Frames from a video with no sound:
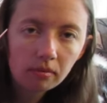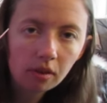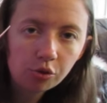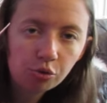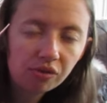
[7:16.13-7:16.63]

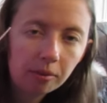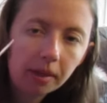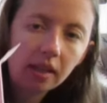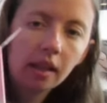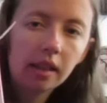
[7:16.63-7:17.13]
I don't know if I'm
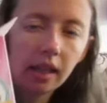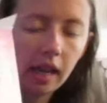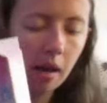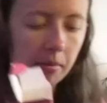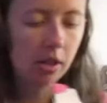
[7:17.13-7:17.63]
getting that in the
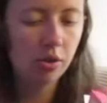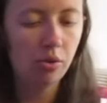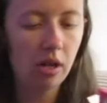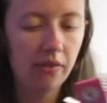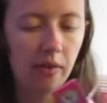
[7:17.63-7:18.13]
camera,
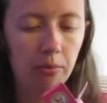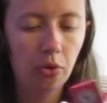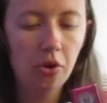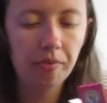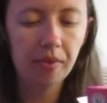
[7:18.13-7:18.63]
sorry if I'm
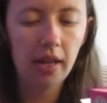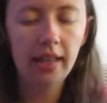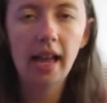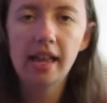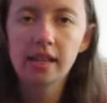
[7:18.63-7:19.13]
not. And
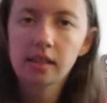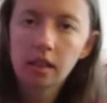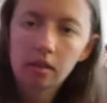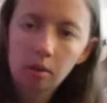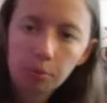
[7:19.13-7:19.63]
that is
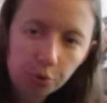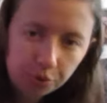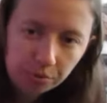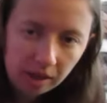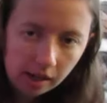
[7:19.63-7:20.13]
the little
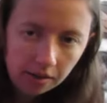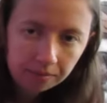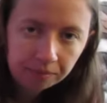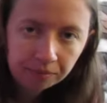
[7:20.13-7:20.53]
bottle there.